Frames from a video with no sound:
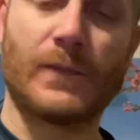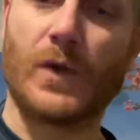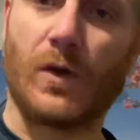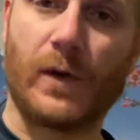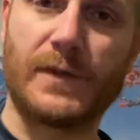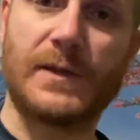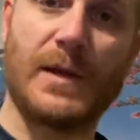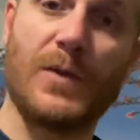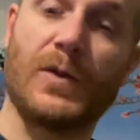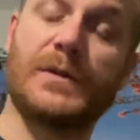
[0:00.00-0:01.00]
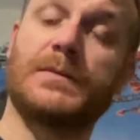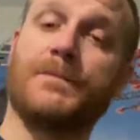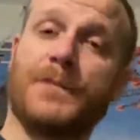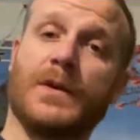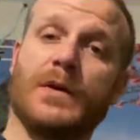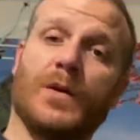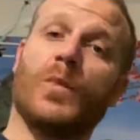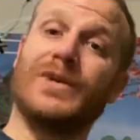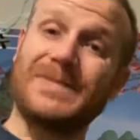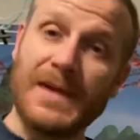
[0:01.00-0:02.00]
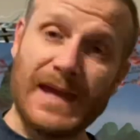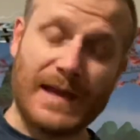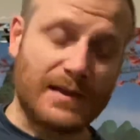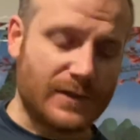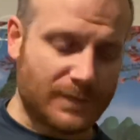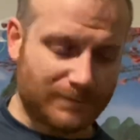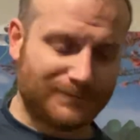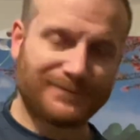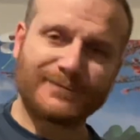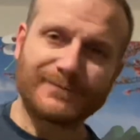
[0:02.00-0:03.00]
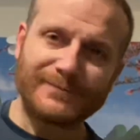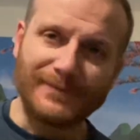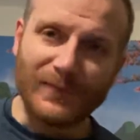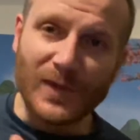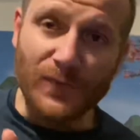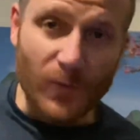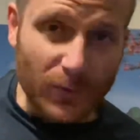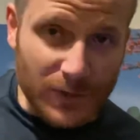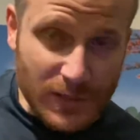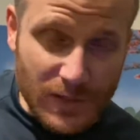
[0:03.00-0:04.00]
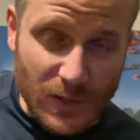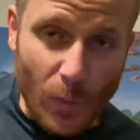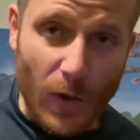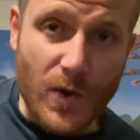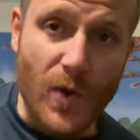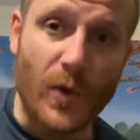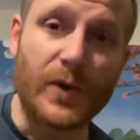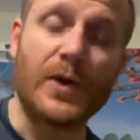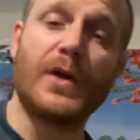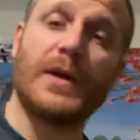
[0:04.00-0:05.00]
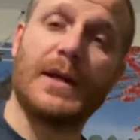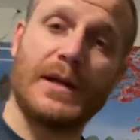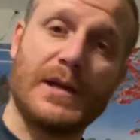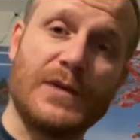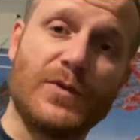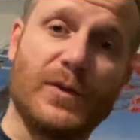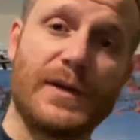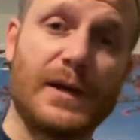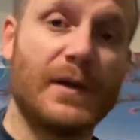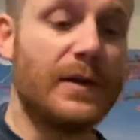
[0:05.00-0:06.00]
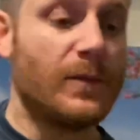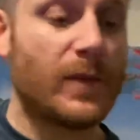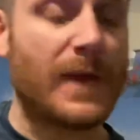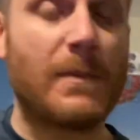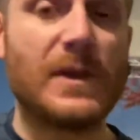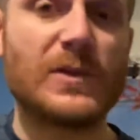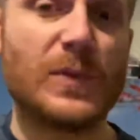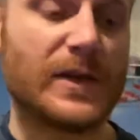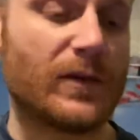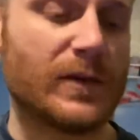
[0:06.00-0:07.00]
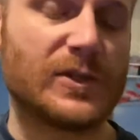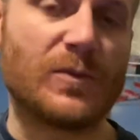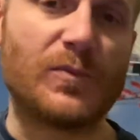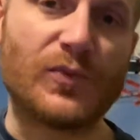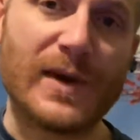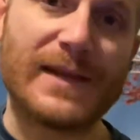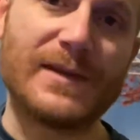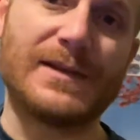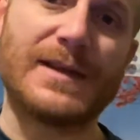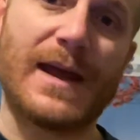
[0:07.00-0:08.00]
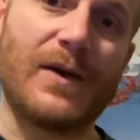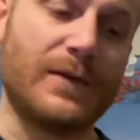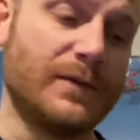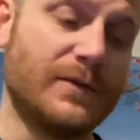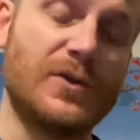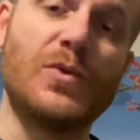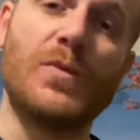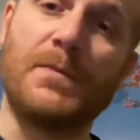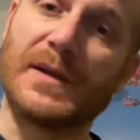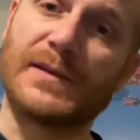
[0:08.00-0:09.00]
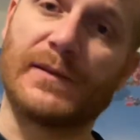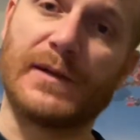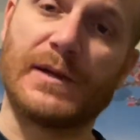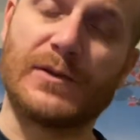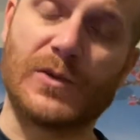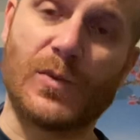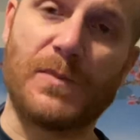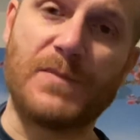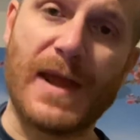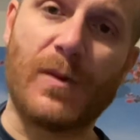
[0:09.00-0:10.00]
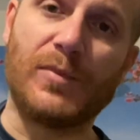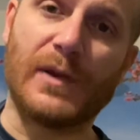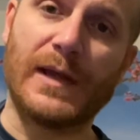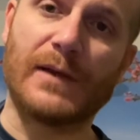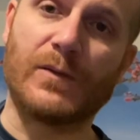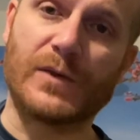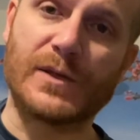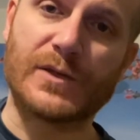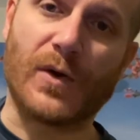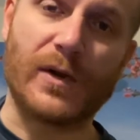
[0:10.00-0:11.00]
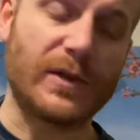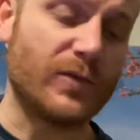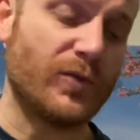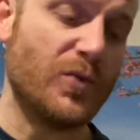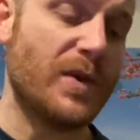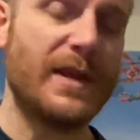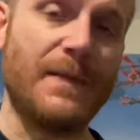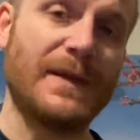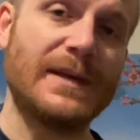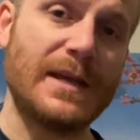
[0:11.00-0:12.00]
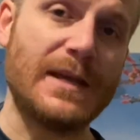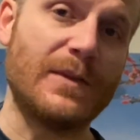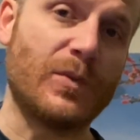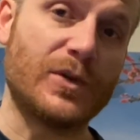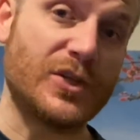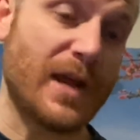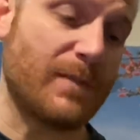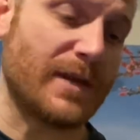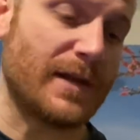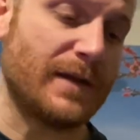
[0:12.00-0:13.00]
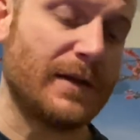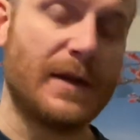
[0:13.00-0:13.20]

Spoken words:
All the same notes. Which means, if we're only changing one note in E Dorian, well, that means we can also bring this down to Mixolydian. So we're starting the root in the key that we're jamming in.